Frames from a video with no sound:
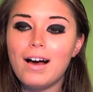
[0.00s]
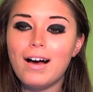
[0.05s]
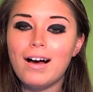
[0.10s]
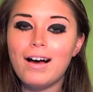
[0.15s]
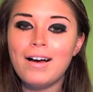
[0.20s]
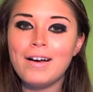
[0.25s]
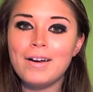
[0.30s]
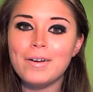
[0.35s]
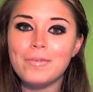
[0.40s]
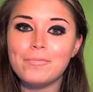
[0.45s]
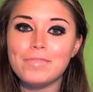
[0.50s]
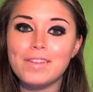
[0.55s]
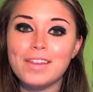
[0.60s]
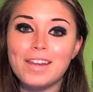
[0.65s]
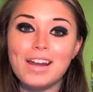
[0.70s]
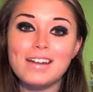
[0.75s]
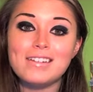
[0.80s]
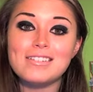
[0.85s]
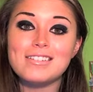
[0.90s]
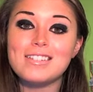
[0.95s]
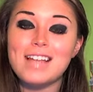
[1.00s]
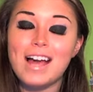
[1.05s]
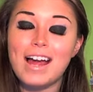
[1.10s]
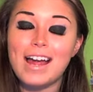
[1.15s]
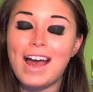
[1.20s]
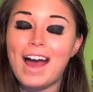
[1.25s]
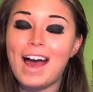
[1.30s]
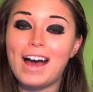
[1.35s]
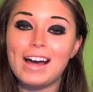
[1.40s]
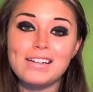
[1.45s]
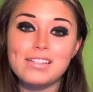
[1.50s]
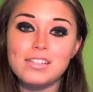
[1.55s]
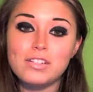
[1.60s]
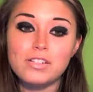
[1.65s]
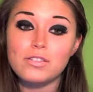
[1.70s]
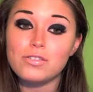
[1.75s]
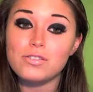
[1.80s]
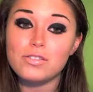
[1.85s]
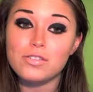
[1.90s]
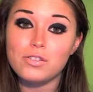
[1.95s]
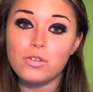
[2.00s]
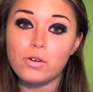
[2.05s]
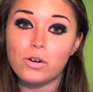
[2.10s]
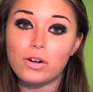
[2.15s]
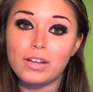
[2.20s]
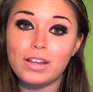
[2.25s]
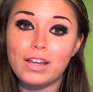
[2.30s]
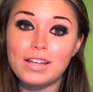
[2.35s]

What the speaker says: that I had to do a tutorial